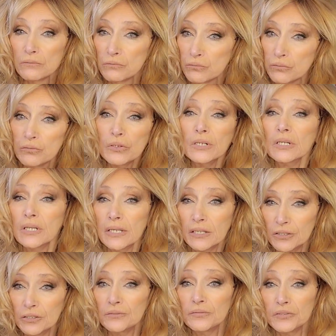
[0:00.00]
really
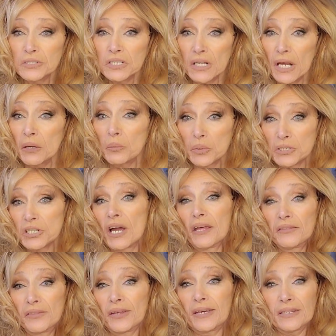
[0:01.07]
good for today, which I
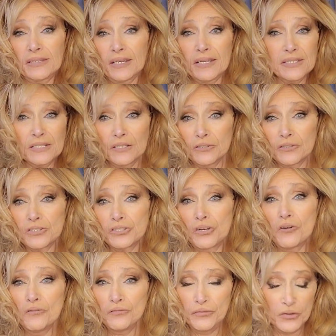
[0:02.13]
think it does. It looks
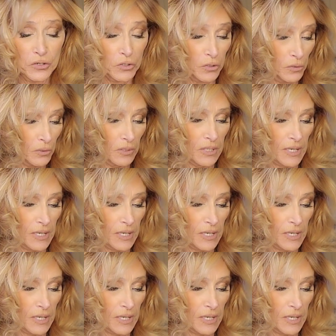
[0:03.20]
so full.